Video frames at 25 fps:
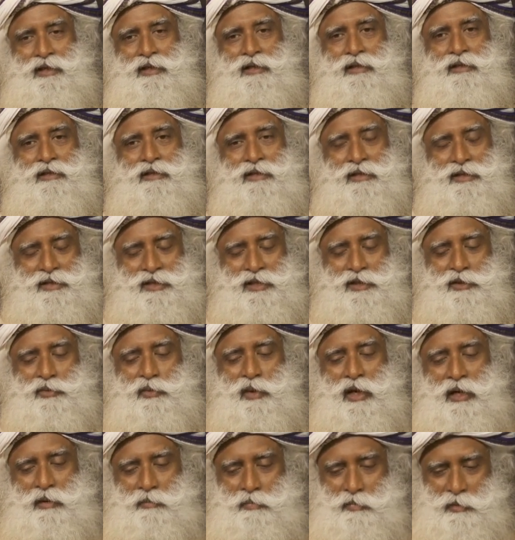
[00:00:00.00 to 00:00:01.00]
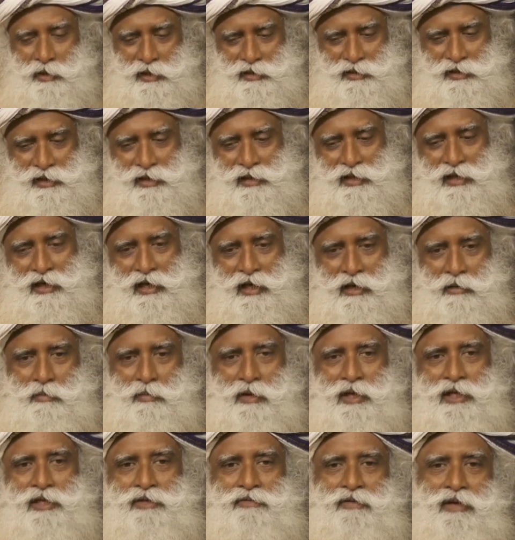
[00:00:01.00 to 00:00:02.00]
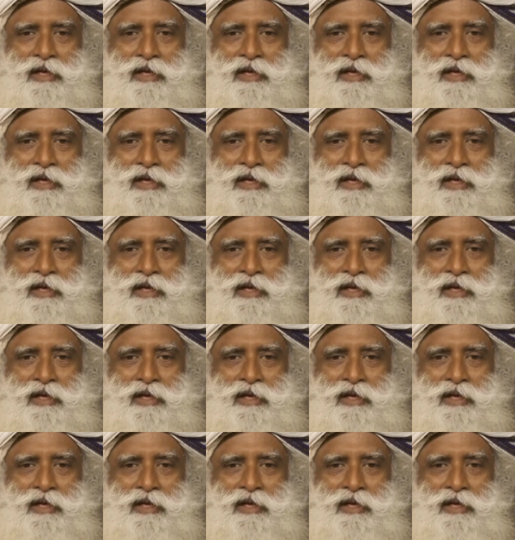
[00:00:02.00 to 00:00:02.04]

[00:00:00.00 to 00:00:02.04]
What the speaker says: This is why present karma is very